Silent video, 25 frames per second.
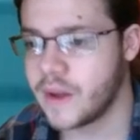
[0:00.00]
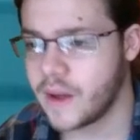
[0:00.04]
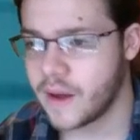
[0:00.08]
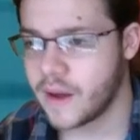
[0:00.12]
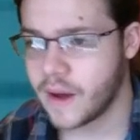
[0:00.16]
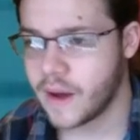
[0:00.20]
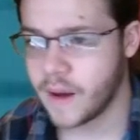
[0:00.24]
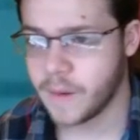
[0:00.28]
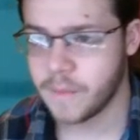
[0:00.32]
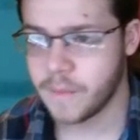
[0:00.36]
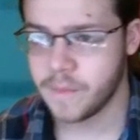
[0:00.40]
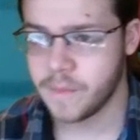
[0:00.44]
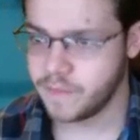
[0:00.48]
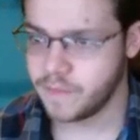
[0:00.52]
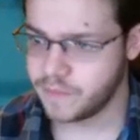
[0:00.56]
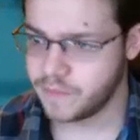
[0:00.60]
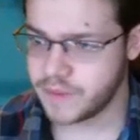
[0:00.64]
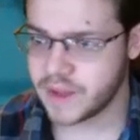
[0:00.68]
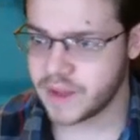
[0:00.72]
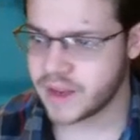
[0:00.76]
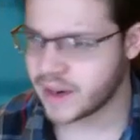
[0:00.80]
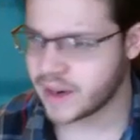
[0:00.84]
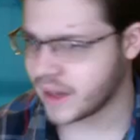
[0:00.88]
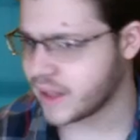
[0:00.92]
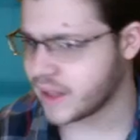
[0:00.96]

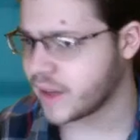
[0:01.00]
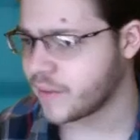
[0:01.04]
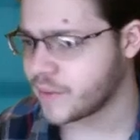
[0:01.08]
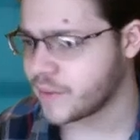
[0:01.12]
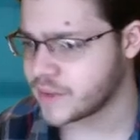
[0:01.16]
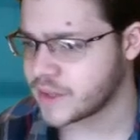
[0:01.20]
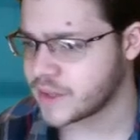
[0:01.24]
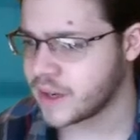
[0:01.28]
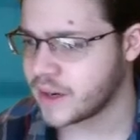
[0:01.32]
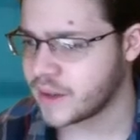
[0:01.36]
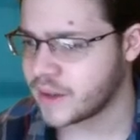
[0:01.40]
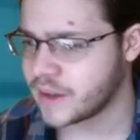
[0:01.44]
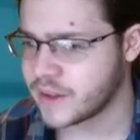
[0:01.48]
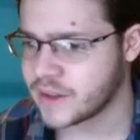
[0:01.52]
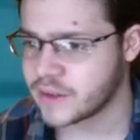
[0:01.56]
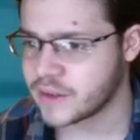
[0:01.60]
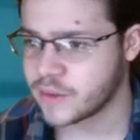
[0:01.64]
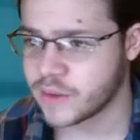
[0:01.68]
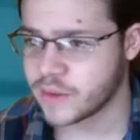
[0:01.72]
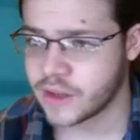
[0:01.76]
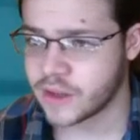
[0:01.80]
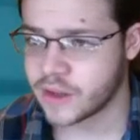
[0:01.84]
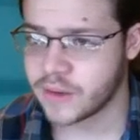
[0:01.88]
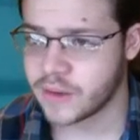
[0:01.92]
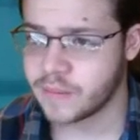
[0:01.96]
I like Facade. I think it's
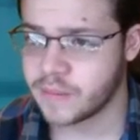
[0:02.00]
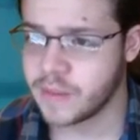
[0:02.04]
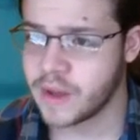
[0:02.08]
really good.